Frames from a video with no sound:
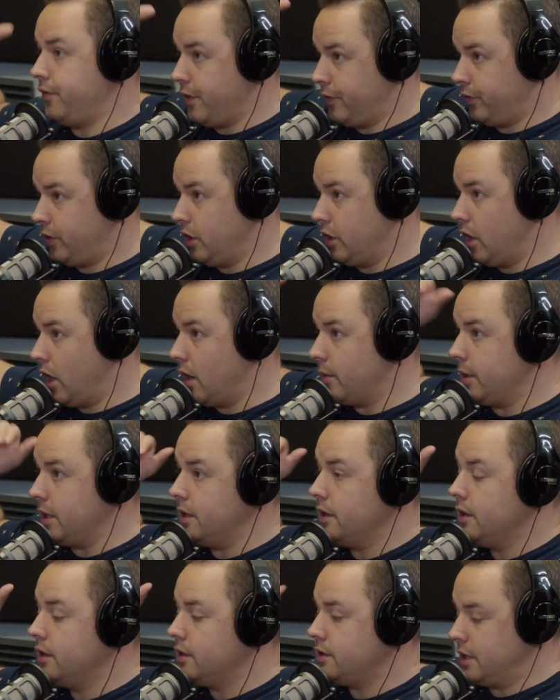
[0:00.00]
15
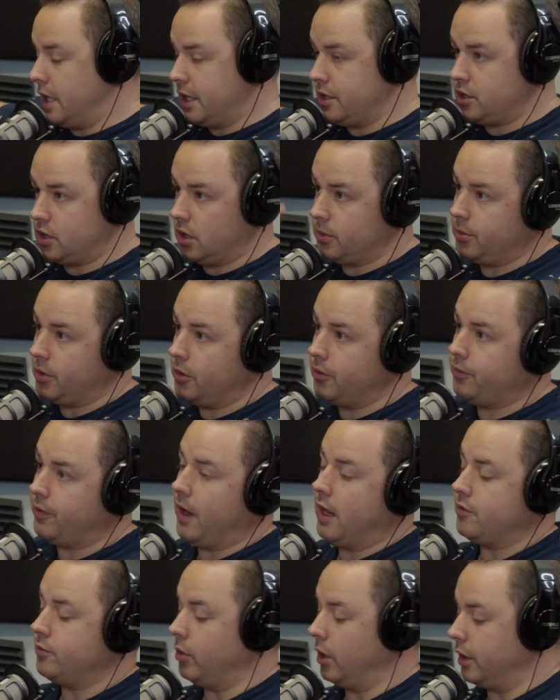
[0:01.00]
Hobby, 10 Jumbo,
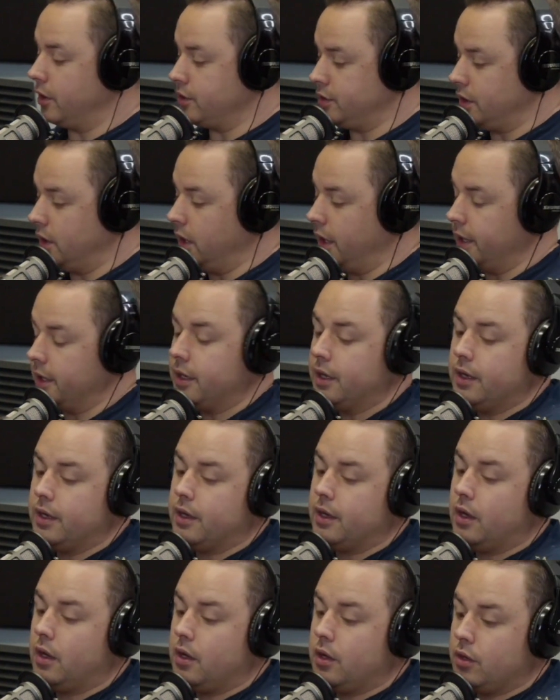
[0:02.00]
5 Breakers Delight.
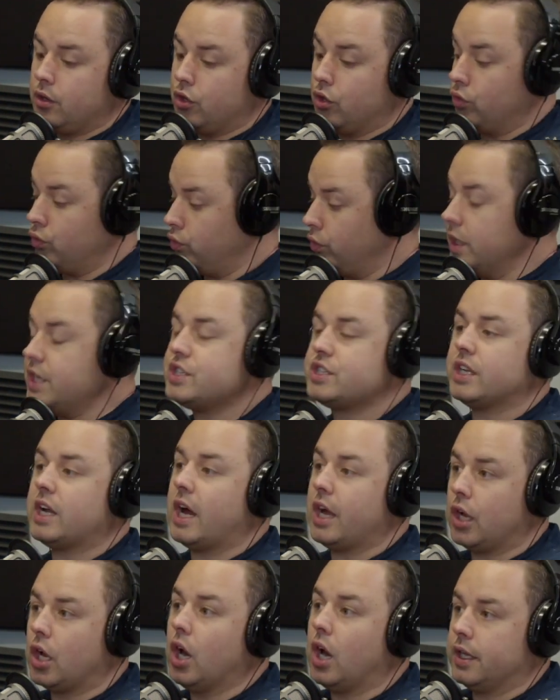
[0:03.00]
The reason
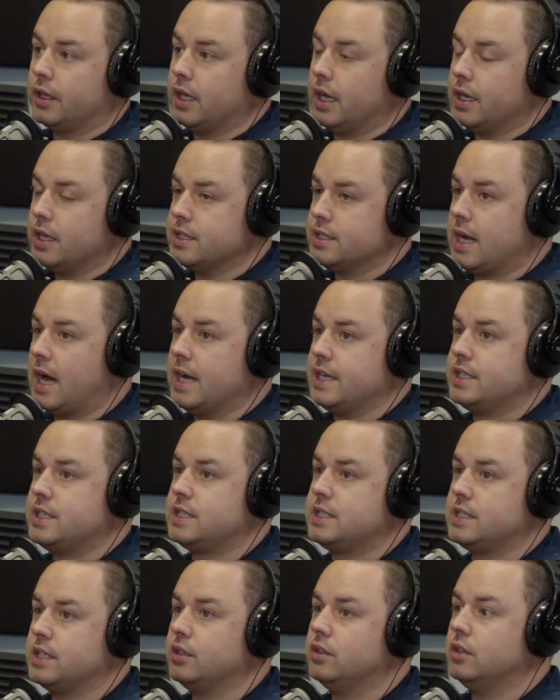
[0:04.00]
I got that is I
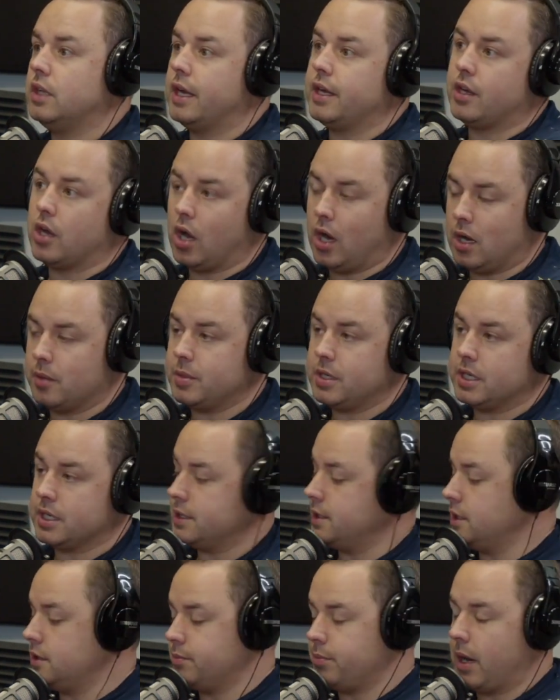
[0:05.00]
still like Hobby
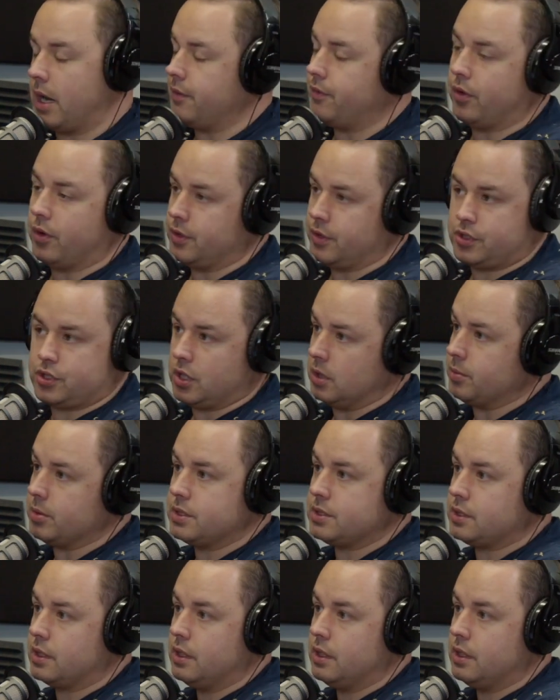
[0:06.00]
because it's by far the cheapest.